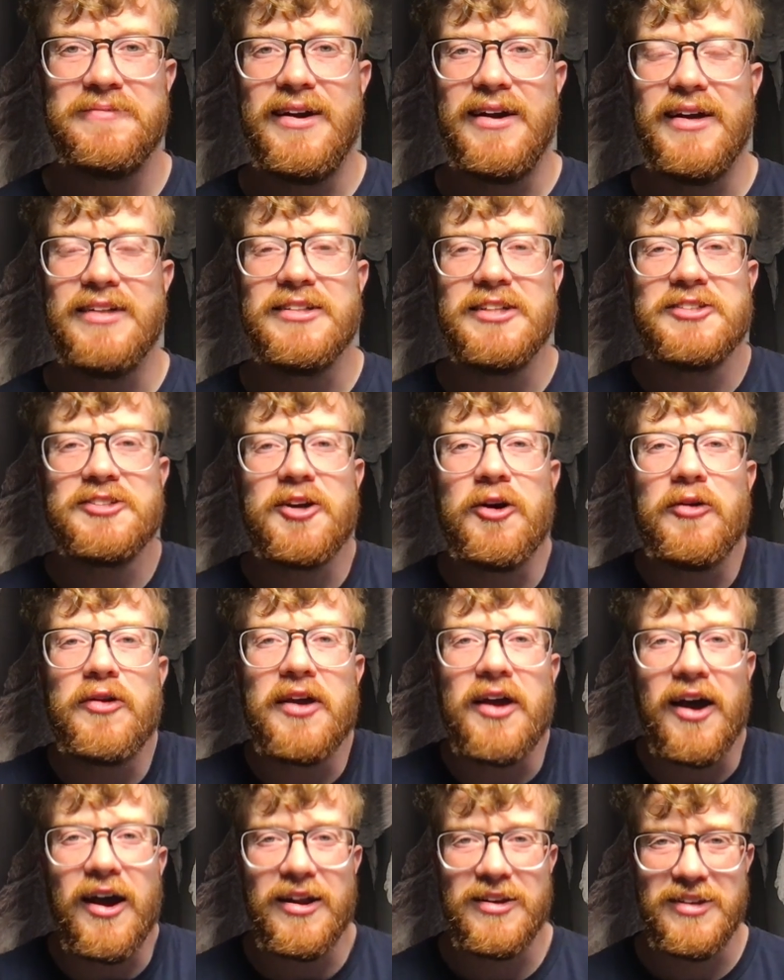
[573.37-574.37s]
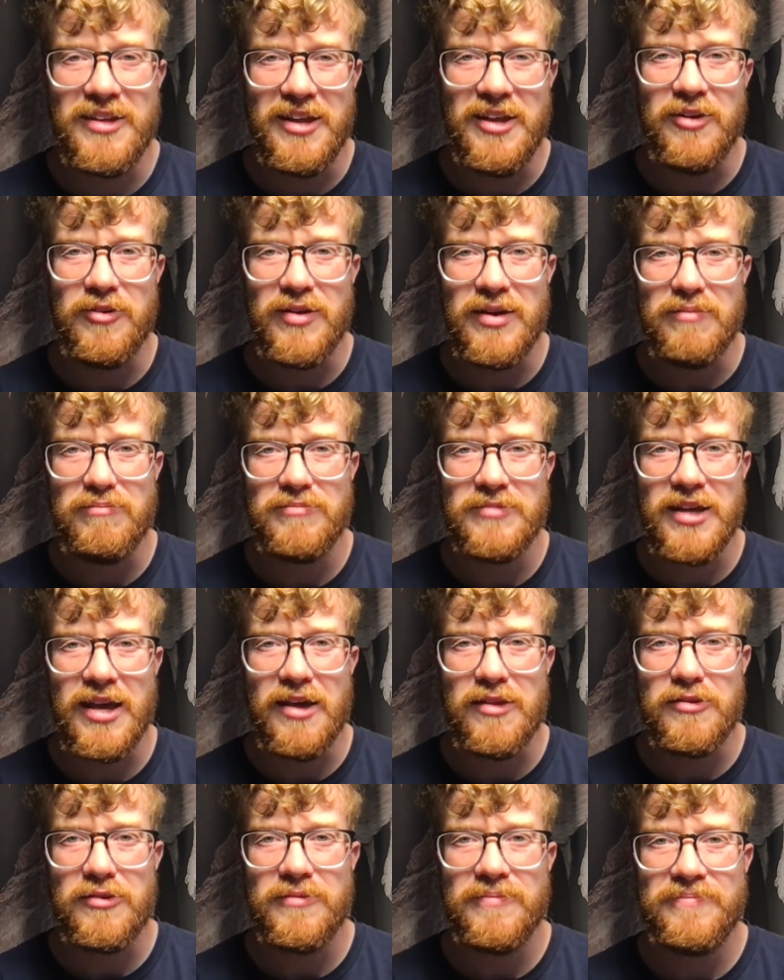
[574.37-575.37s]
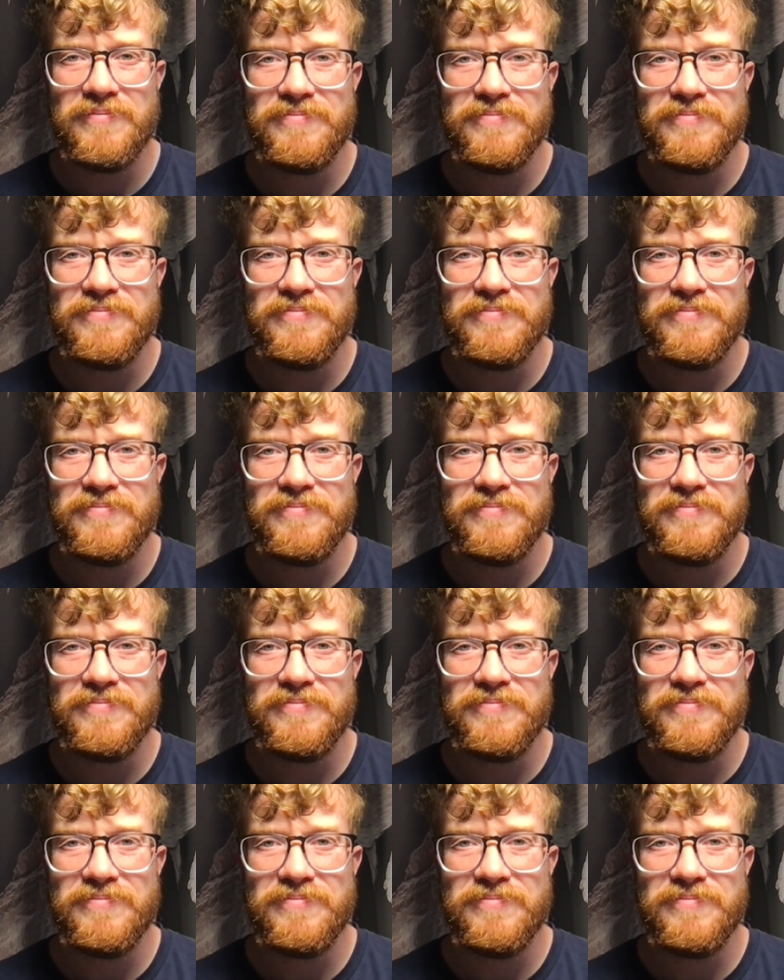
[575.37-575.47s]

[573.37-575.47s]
and let's go to God to hear Him together.